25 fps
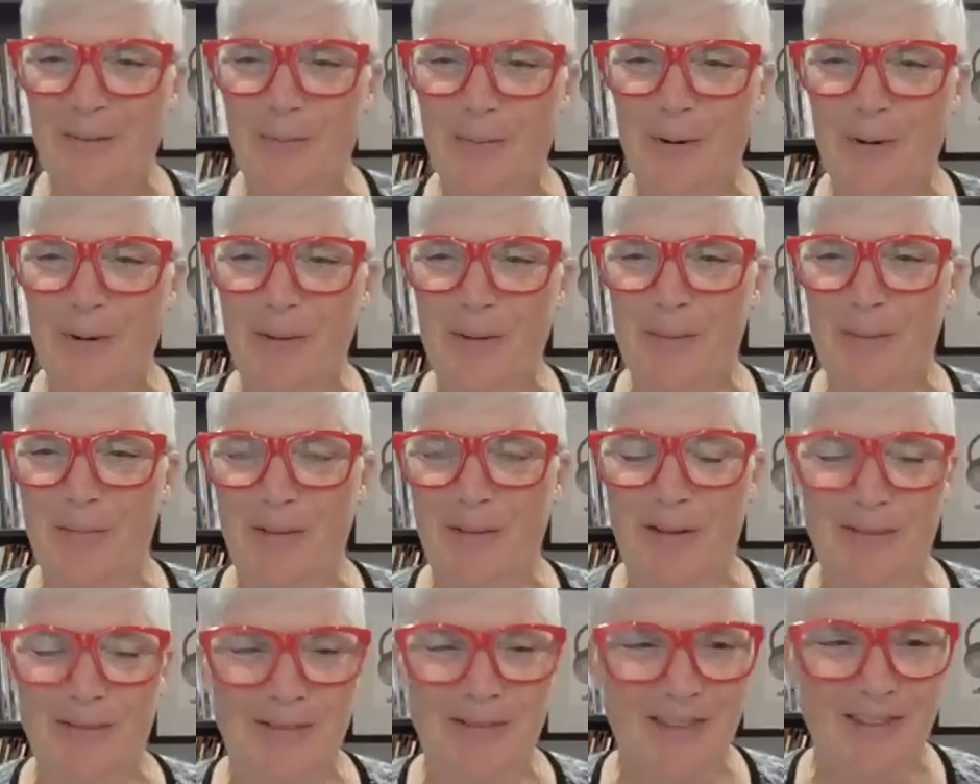What
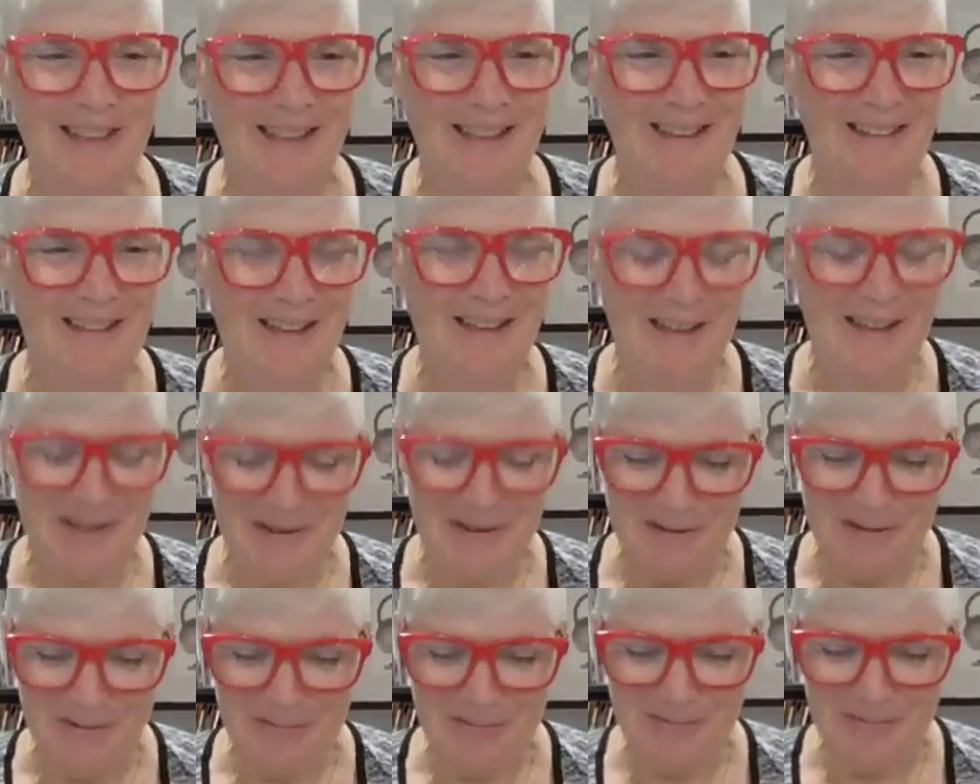a lovely
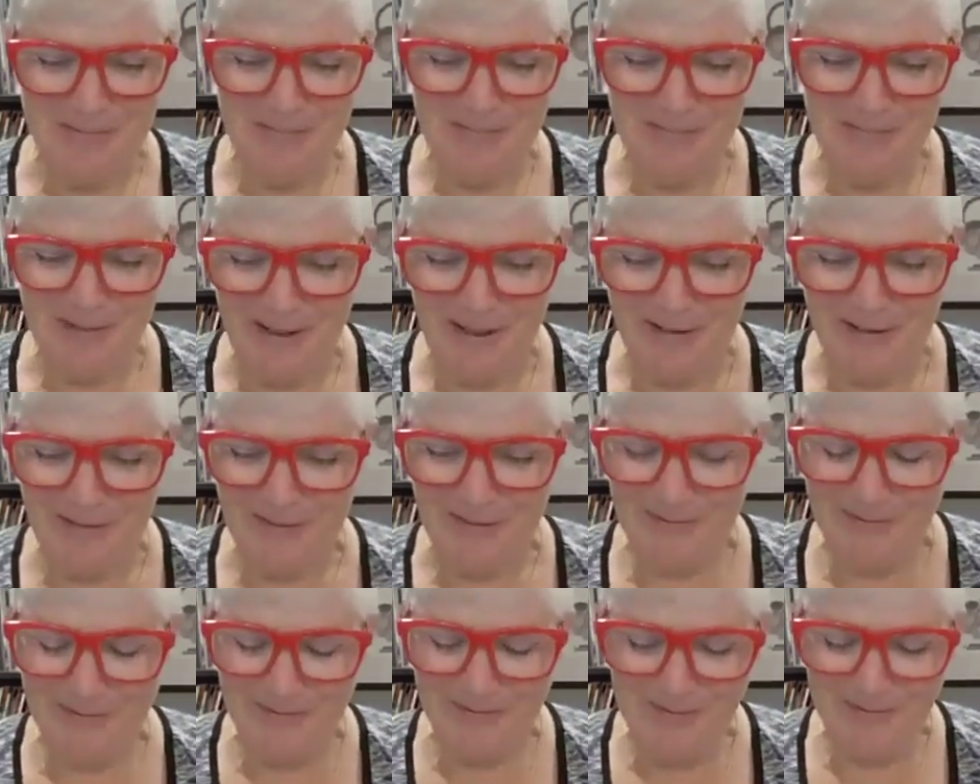kind
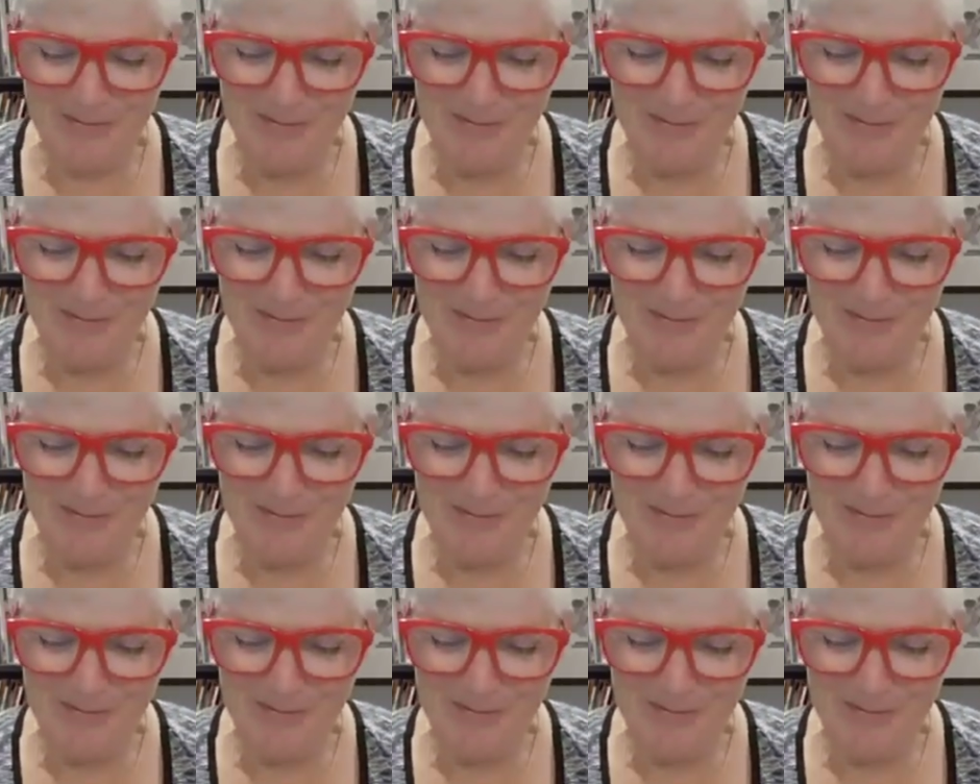of